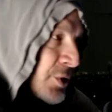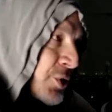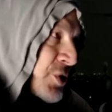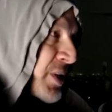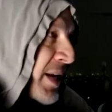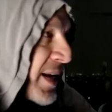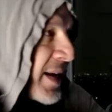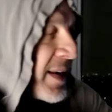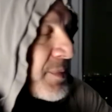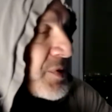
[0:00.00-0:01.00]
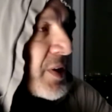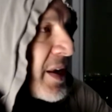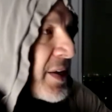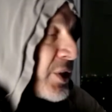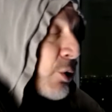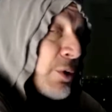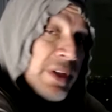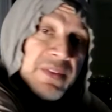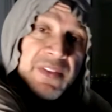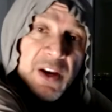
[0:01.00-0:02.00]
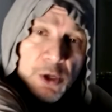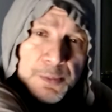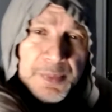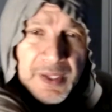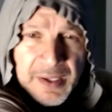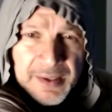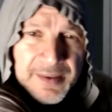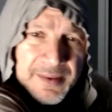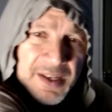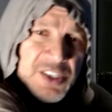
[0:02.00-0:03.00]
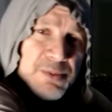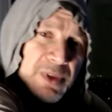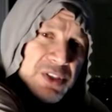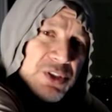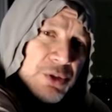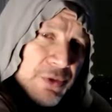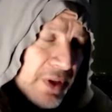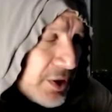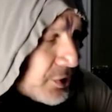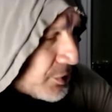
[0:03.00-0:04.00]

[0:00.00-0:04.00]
Just like I keep saying, you don't need therapy as much as you think you